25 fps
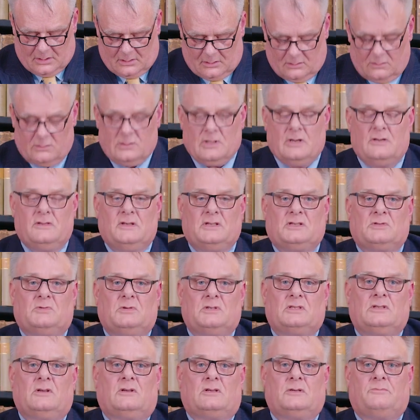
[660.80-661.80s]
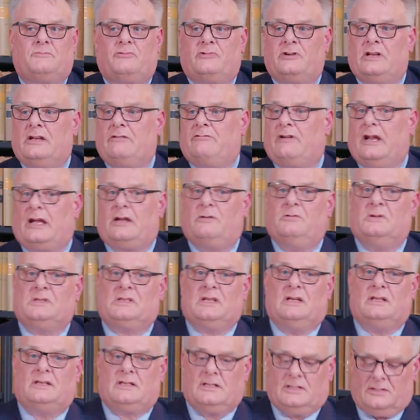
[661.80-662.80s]
although this was not a
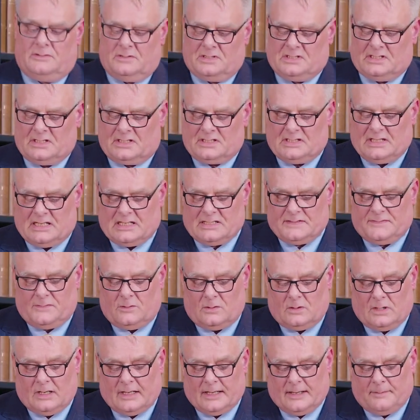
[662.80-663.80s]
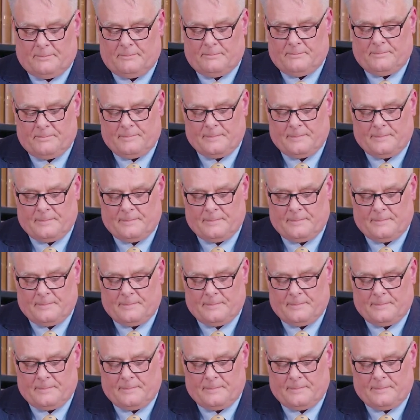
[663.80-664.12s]
prerequisite to a successful claim.